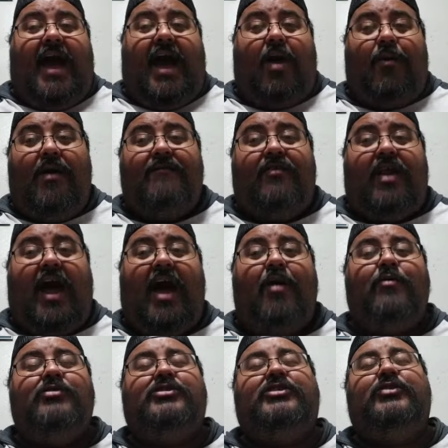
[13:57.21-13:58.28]
However,
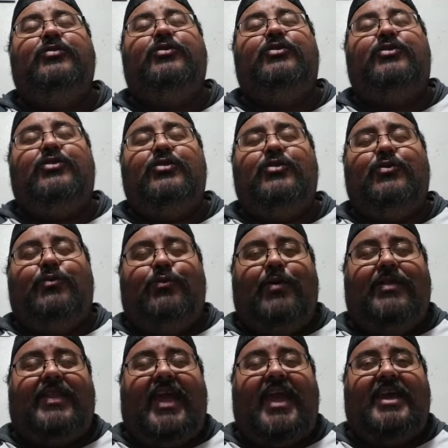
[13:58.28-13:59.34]
how she'll do
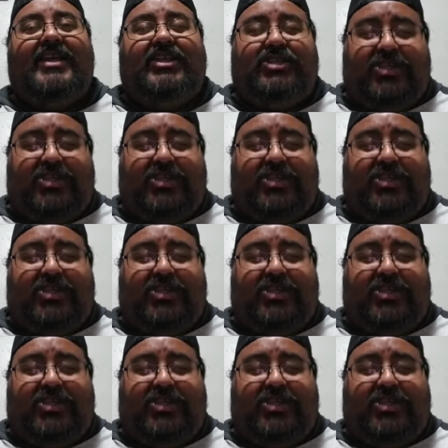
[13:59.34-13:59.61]
with a